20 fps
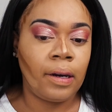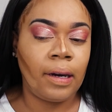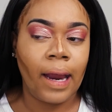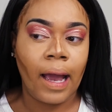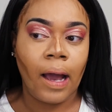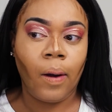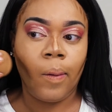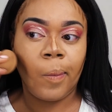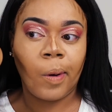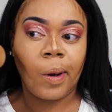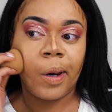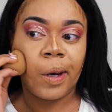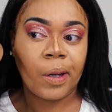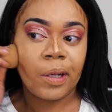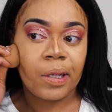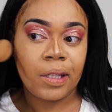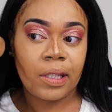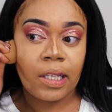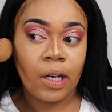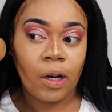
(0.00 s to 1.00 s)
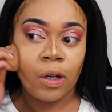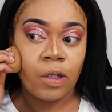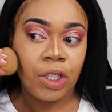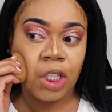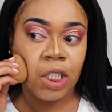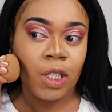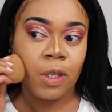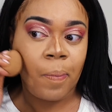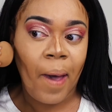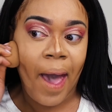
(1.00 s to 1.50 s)
Now I'm gonna still
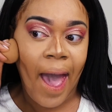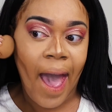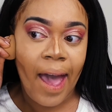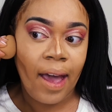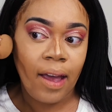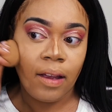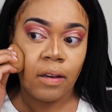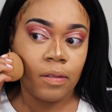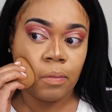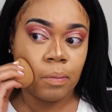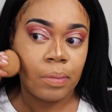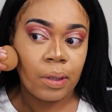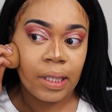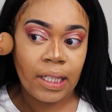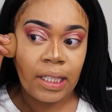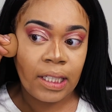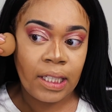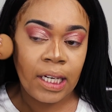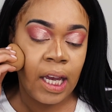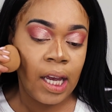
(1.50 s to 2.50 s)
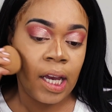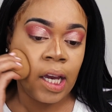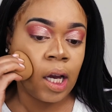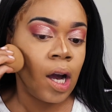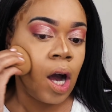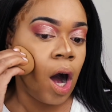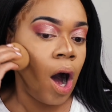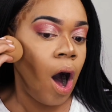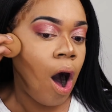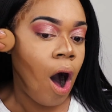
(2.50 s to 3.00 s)
just pat, blending
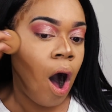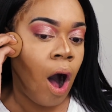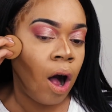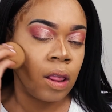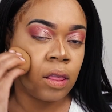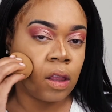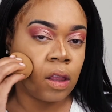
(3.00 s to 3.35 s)
all